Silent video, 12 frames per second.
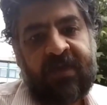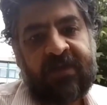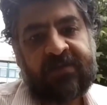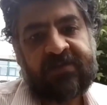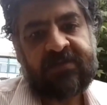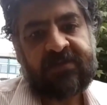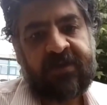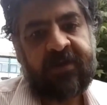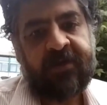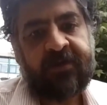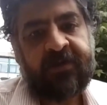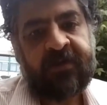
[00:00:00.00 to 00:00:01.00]
makes
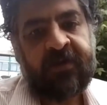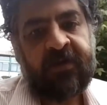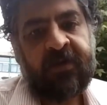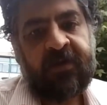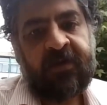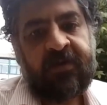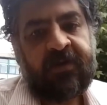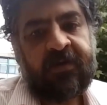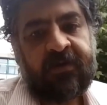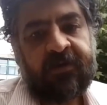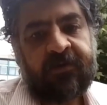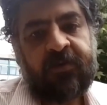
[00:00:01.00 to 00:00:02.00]
her
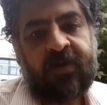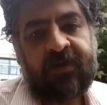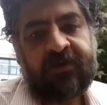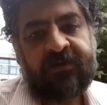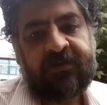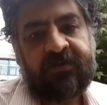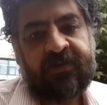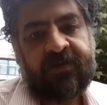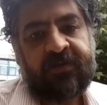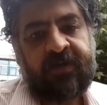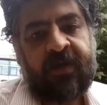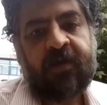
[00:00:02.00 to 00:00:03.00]
quite
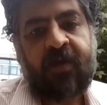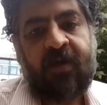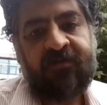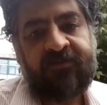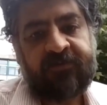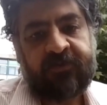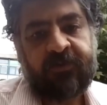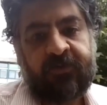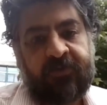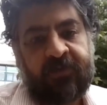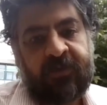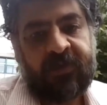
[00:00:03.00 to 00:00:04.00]

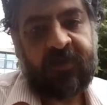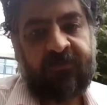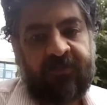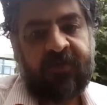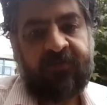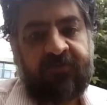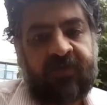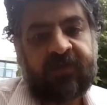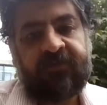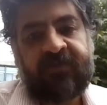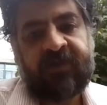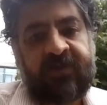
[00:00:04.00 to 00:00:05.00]
uncomfortable in
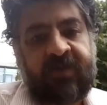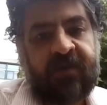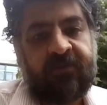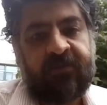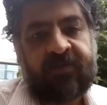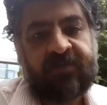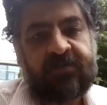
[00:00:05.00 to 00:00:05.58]
front of the camera.